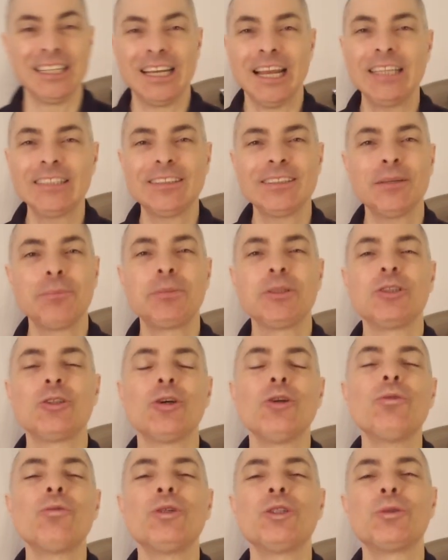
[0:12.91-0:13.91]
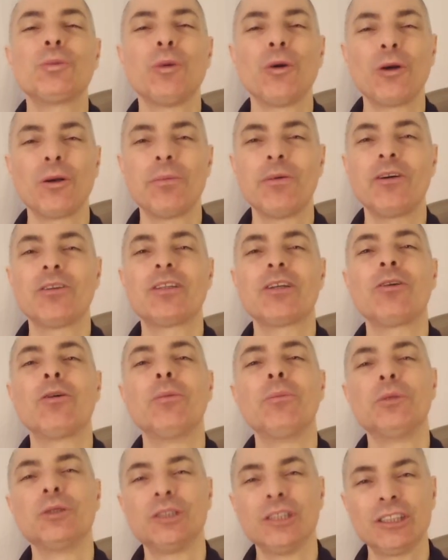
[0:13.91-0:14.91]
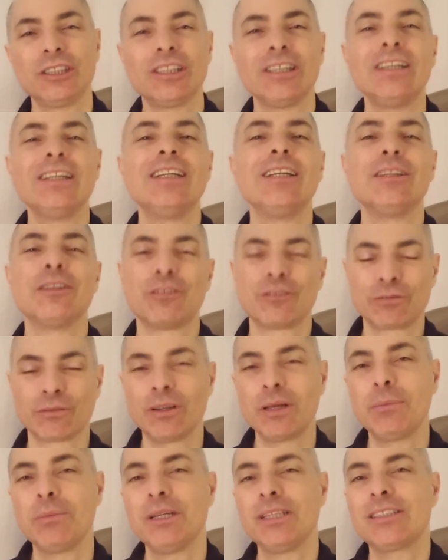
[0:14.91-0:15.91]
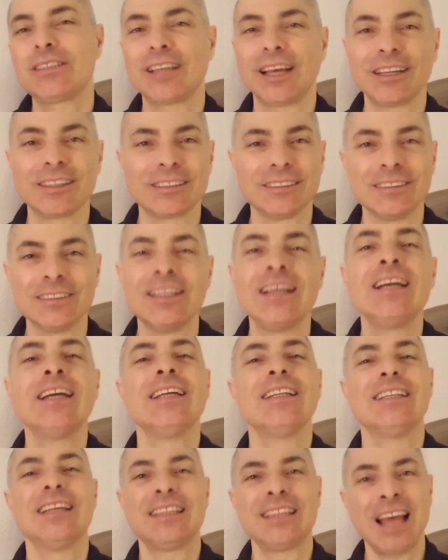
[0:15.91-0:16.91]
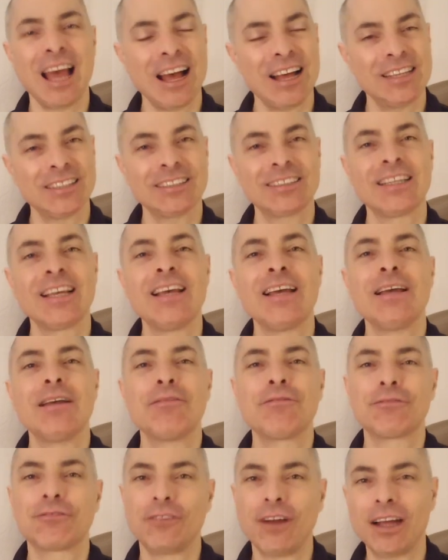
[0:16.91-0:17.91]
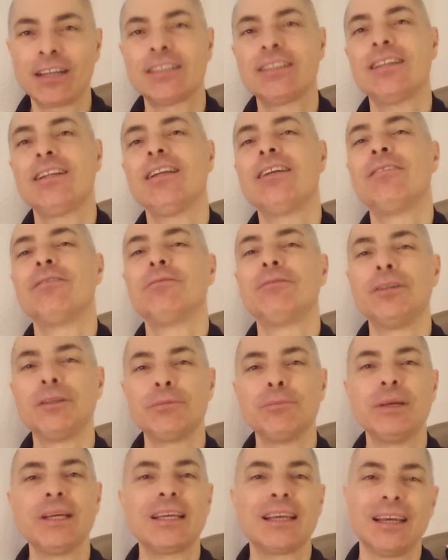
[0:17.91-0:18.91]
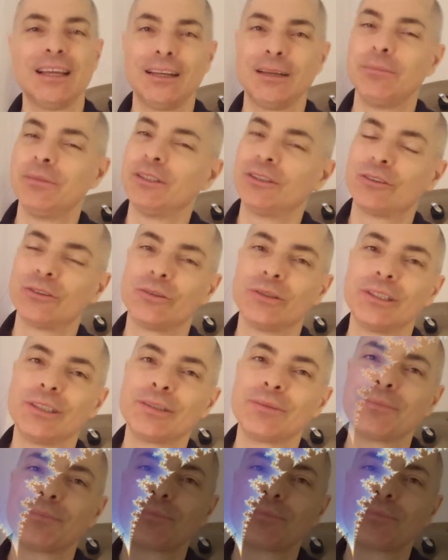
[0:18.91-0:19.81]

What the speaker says: the last episode we spoke about a composition in 3-beat cycle that has a fractal rhythmic element to it.